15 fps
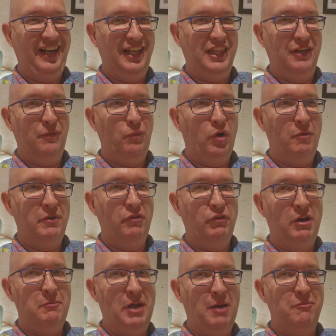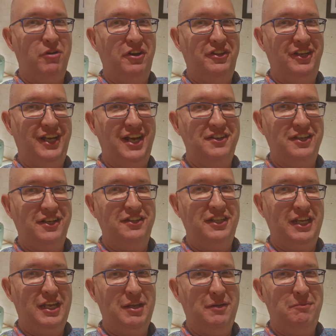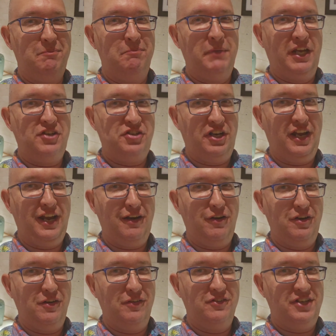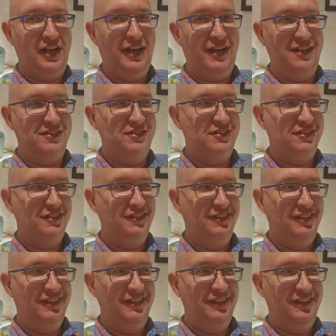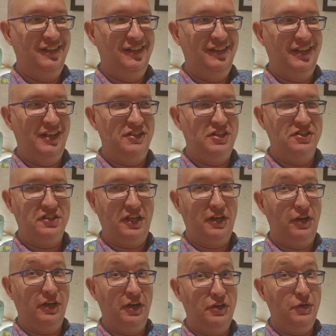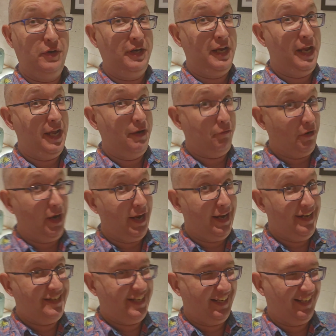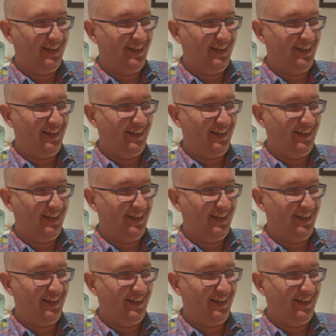And the woman remembered that I did the Mick Jagger dance, and she's like, "You're going to do it again, right?"